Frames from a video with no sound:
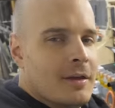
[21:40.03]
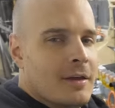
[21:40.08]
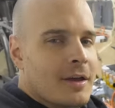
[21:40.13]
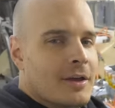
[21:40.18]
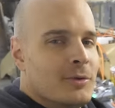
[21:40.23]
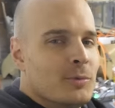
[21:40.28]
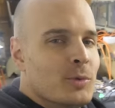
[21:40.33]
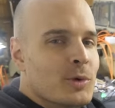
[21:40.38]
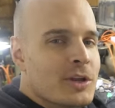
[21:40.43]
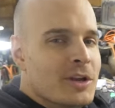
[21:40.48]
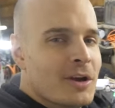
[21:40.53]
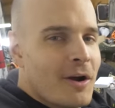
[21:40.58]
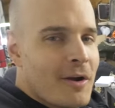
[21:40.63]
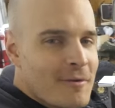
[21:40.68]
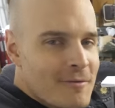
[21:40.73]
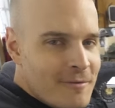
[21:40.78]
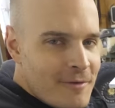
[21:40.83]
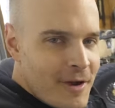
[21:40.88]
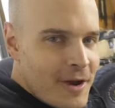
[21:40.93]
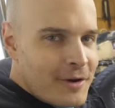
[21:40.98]
And we are
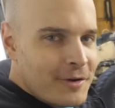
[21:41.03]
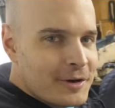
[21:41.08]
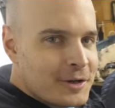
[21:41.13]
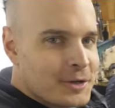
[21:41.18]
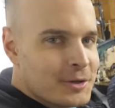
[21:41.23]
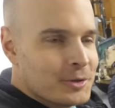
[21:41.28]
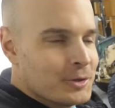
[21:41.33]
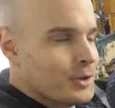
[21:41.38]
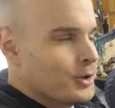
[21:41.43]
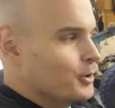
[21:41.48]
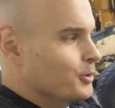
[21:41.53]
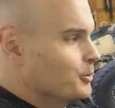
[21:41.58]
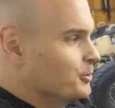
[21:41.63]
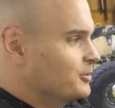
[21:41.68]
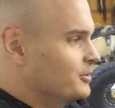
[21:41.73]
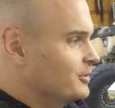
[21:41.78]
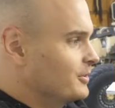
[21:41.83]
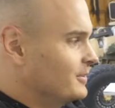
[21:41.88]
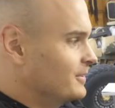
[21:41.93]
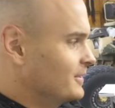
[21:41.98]
very
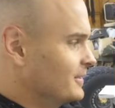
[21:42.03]
close